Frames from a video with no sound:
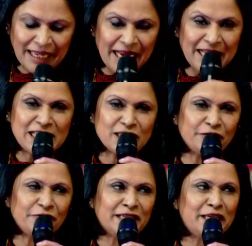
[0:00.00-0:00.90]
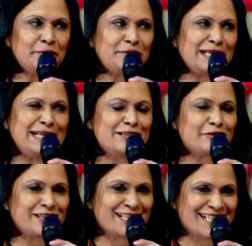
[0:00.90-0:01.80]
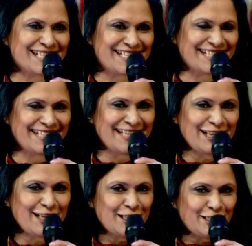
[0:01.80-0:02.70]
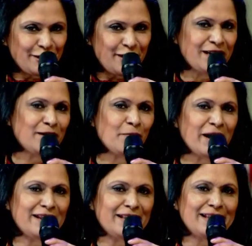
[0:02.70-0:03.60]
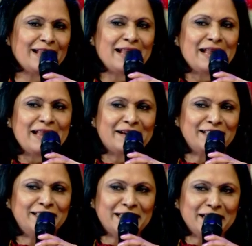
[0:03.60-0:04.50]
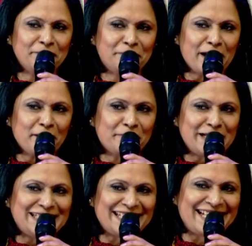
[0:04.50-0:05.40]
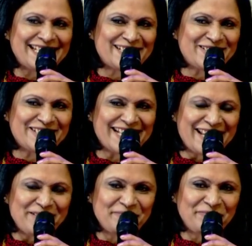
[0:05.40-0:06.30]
It is of acute interest to hear what Rajitha, the, our printer, has to say.